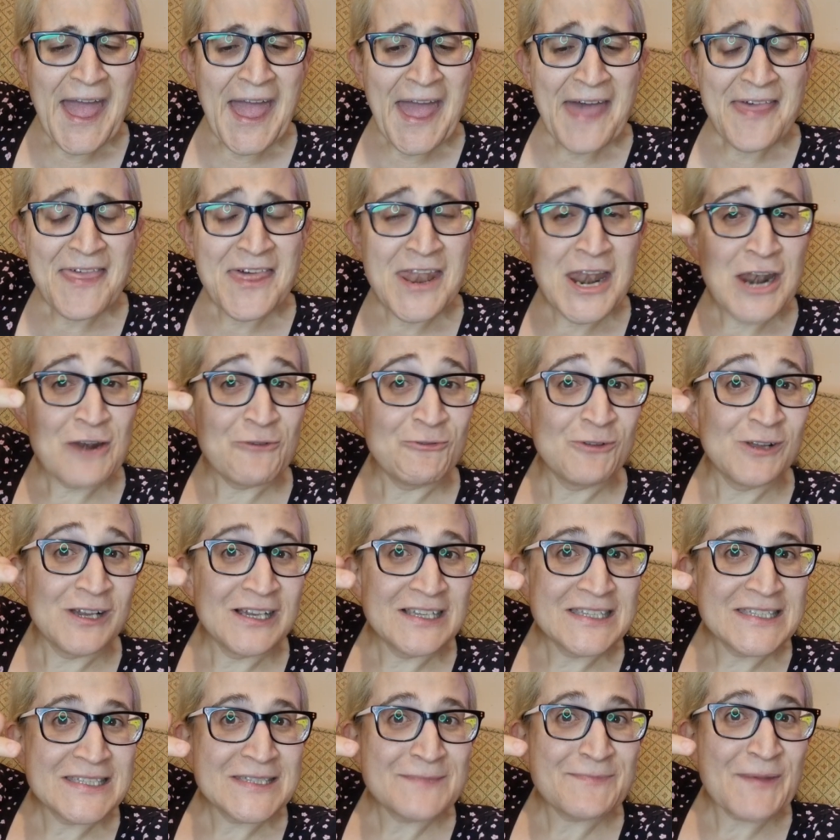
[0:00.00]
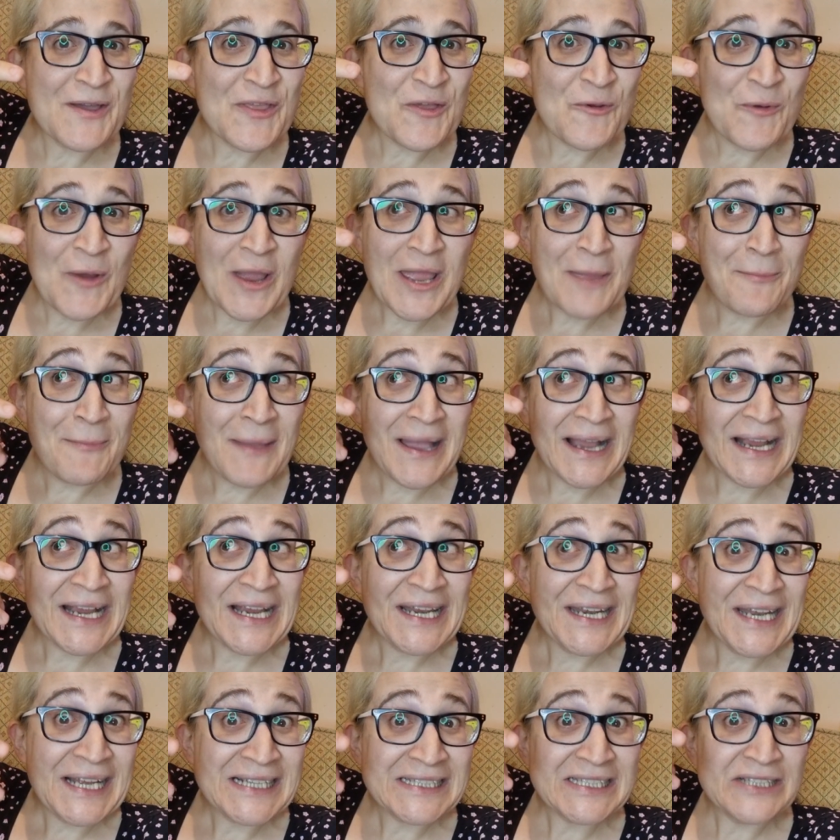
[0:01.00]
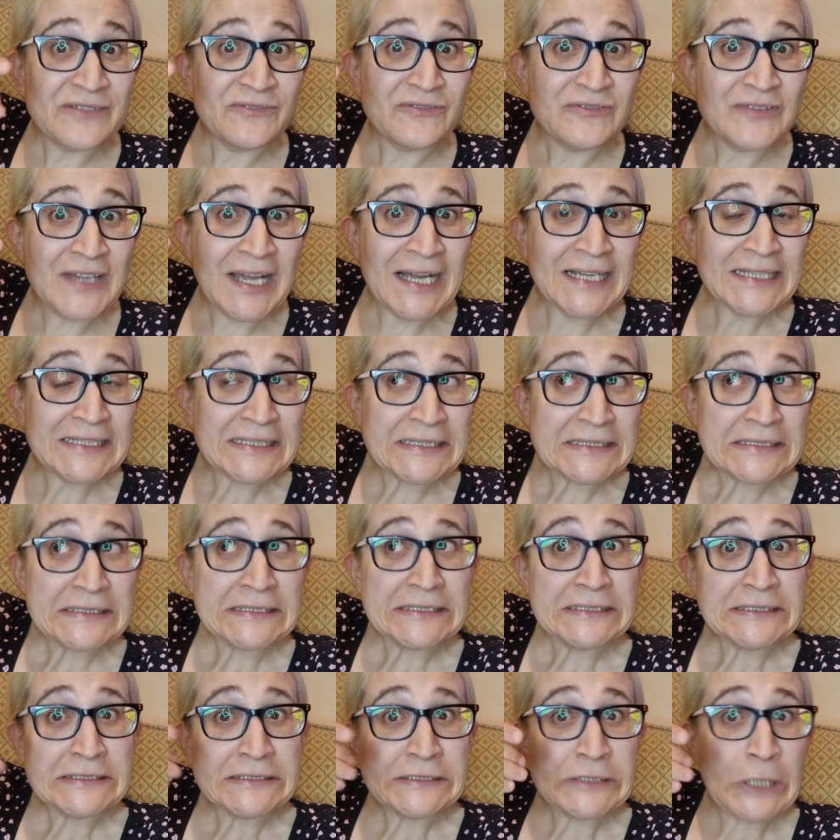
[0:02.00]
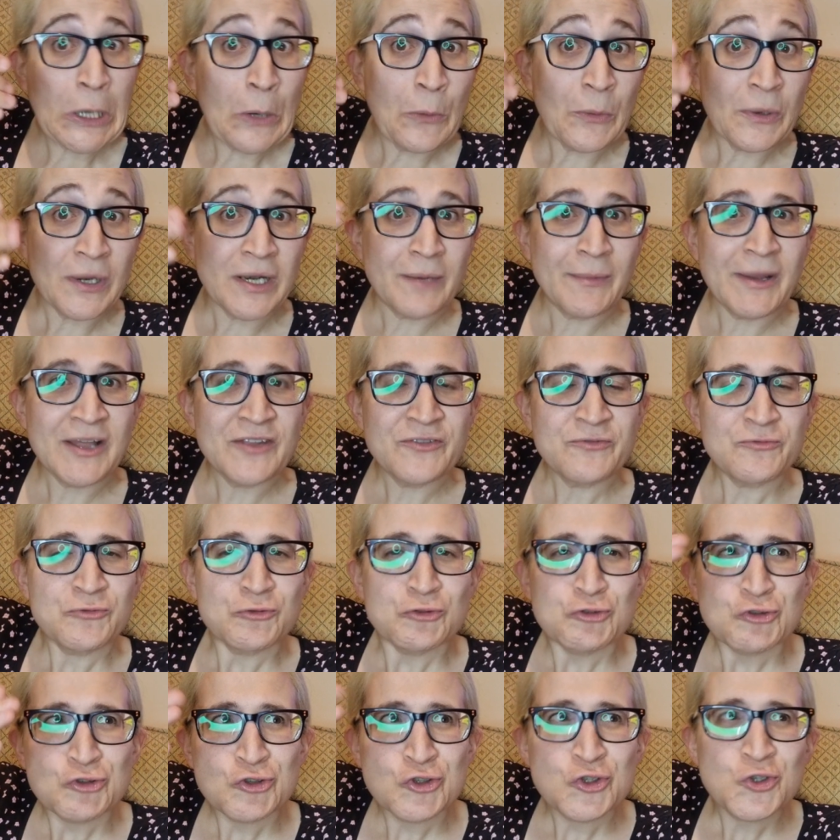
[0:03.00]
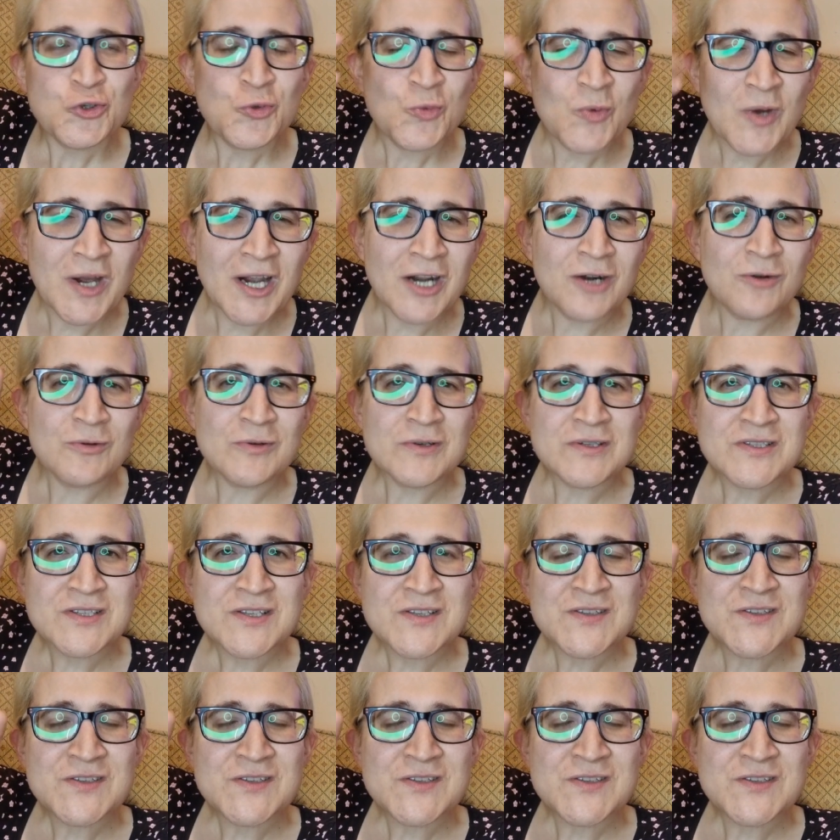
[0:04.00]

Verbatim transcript: And then I realized, by the way, my connecting flight is going in about two hours.